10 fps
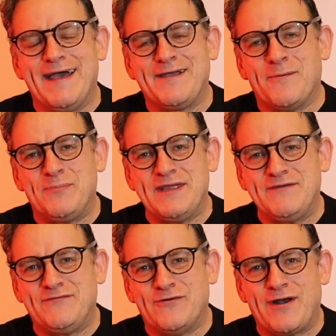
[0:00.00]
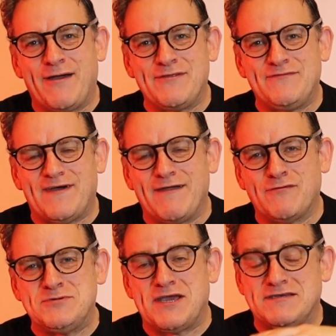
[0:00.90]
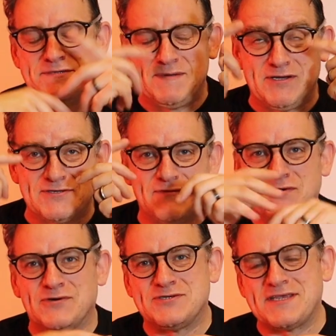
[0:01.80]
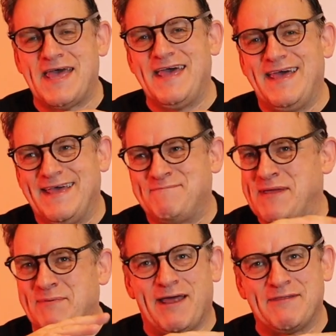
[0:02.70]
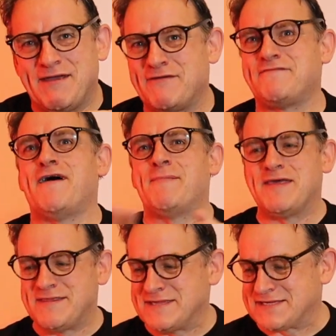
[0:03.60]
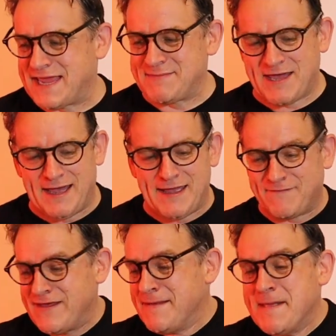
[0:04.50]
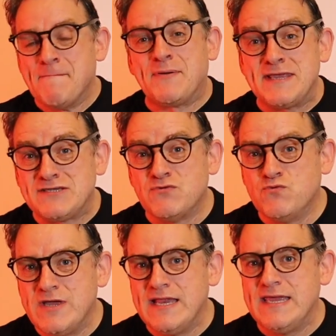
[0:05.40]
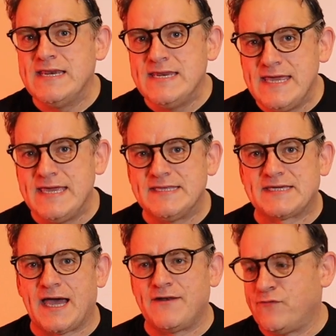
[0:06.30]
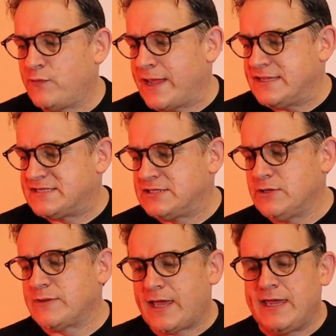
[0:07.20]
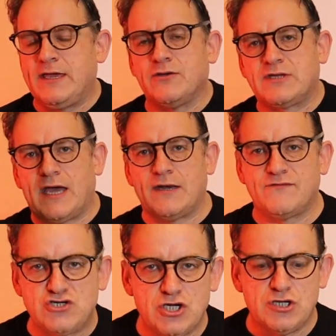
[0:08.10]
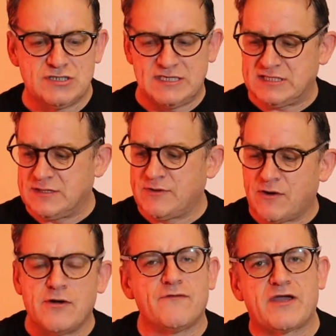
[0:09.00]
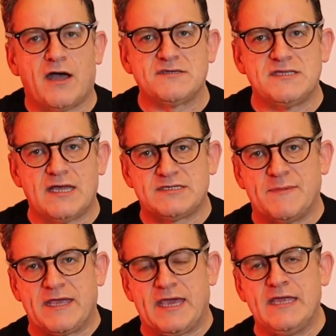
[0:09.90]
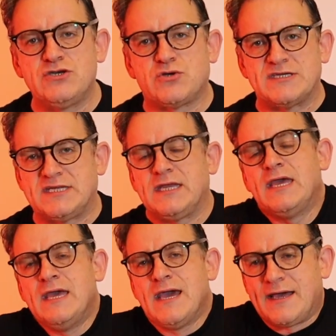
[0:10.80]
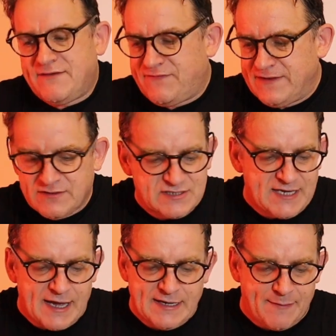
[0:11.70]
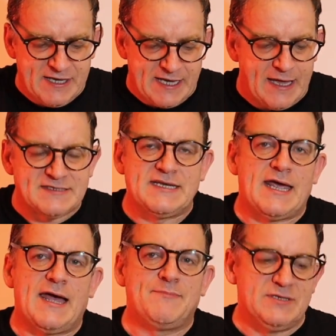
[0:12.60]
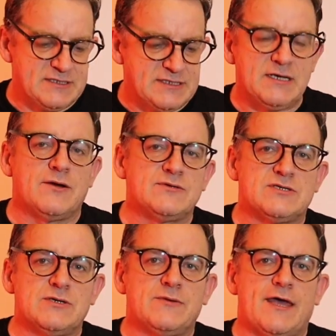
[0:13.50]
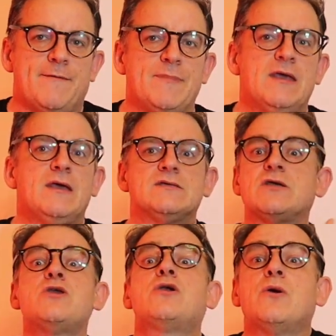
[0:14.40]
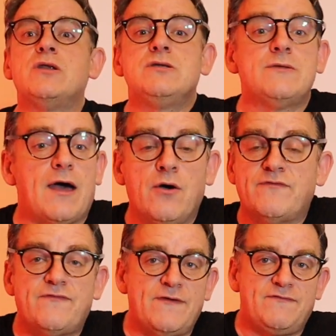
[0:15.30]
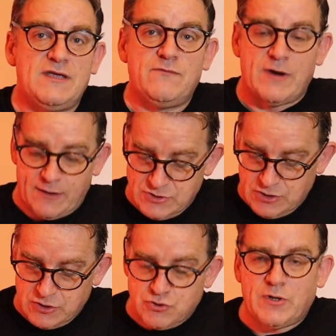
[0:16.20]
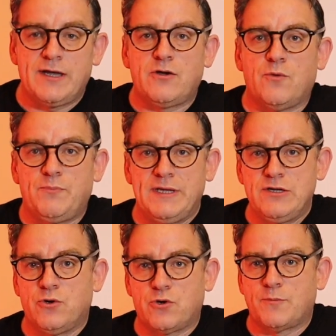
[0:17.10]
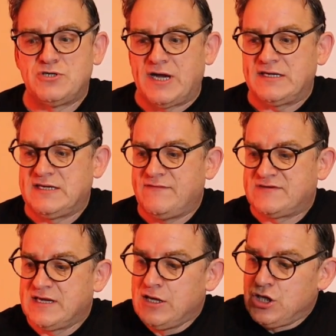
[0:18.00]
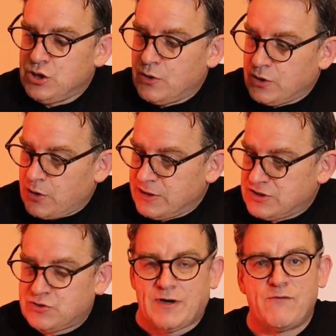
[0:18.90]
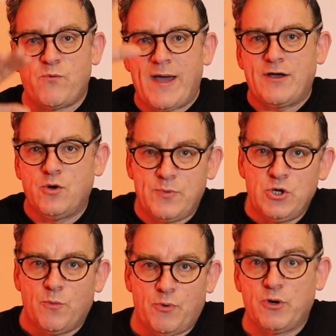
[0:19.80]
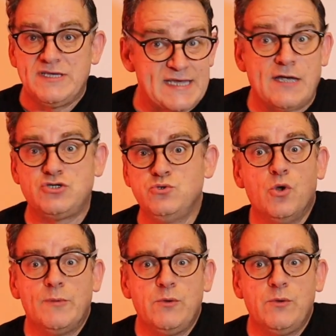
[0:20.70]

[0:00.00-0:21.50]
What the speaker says: complete 4 out of the 5 objectives because, of course, people out there are far better than this game that I have. But it's a really neat kind of way to do that, a good kind of churn system. There are enough cards in there to make it interesting, and it feels dynamic as it happens, as it goes through there. So you're going to do that over 15 rounds. You're going to try and complete your objectives. You're going to try and rack up your points as you normally